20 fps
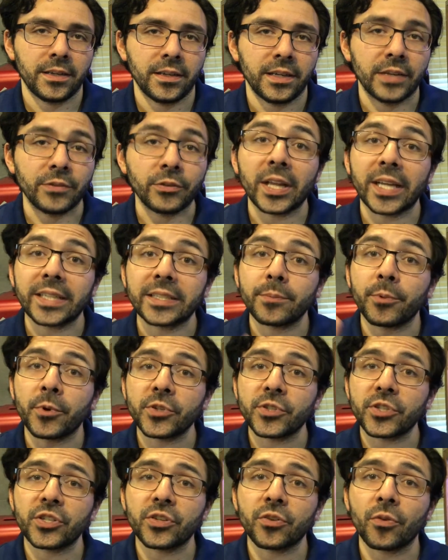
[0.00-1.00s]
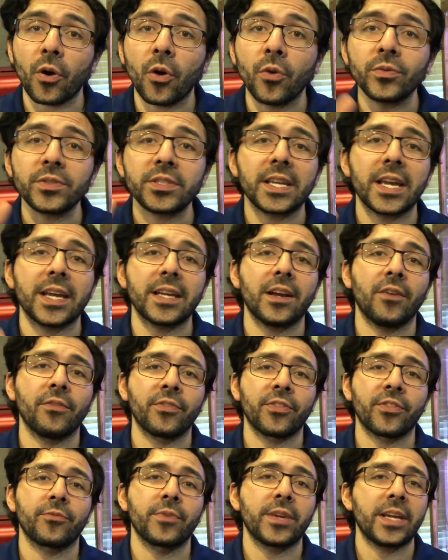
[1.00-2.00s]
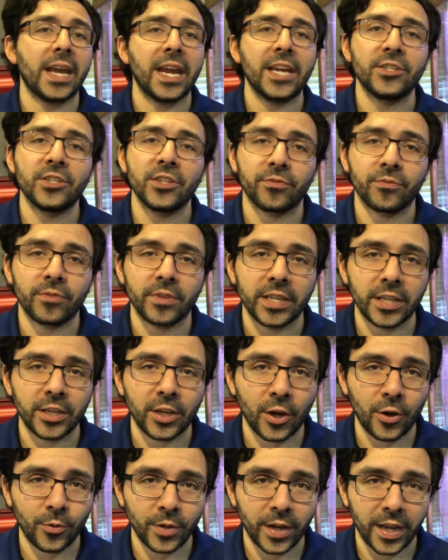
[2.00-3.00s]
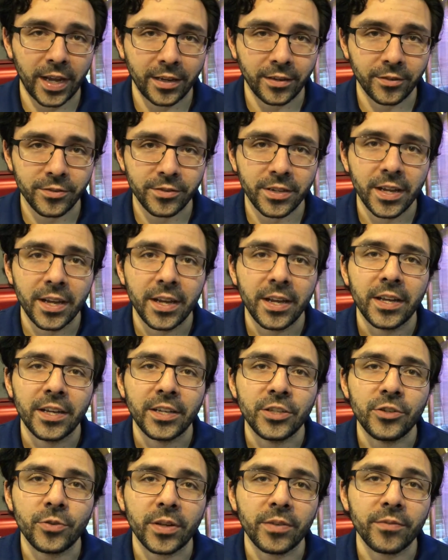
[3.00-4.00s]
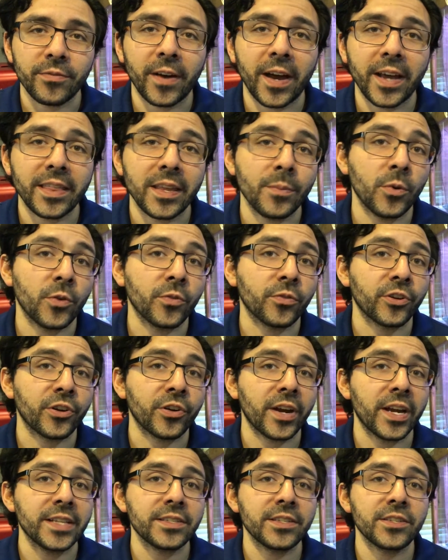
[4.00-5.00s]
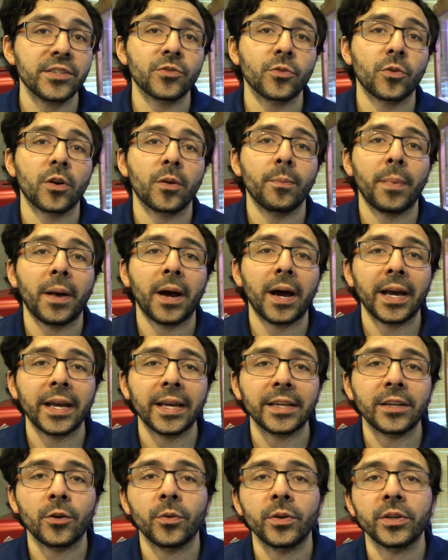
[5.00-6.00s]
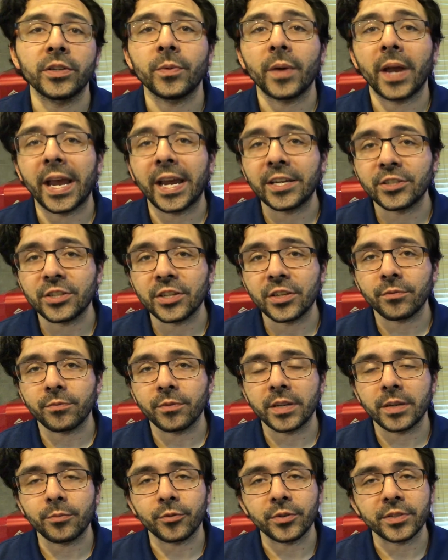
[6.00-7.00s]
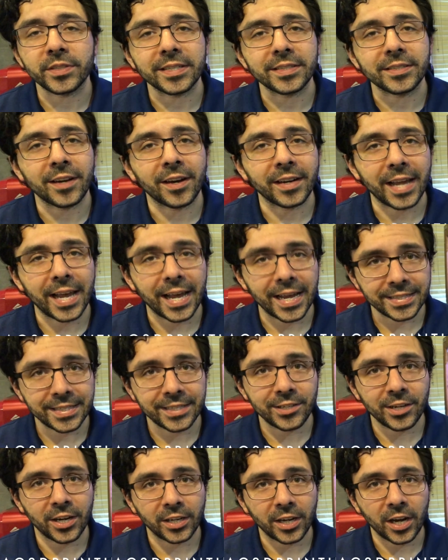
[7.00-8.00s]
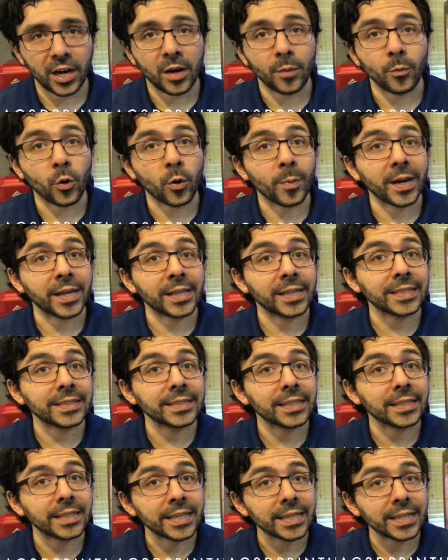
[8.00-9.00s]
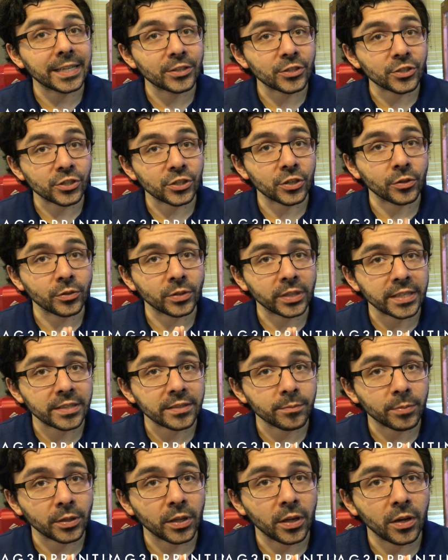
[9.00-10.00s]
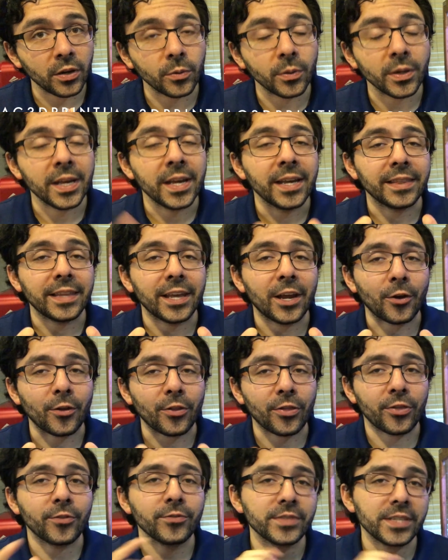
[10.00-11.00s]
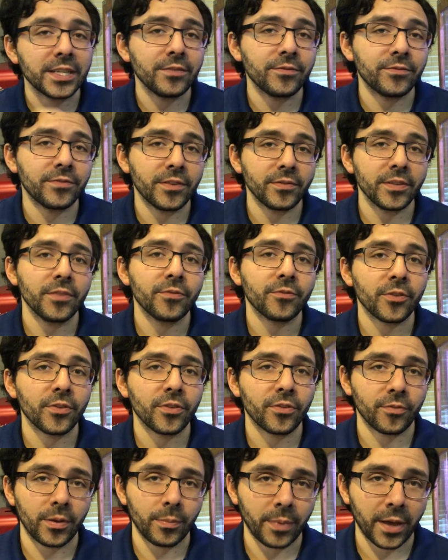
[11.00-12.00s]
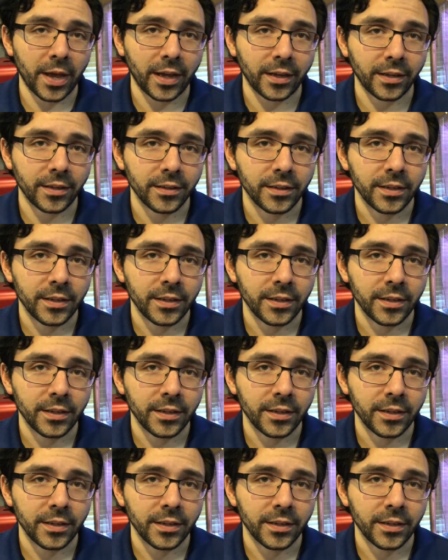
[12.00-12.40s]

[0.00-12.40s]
If you'd like to purchase your own set of 3 AG3D coat hangers, you can find them over in our Etsy store by going to ag3dprinting.etsy.com or by clicking the link in the show links below. They are $13.50 for a 3-pack.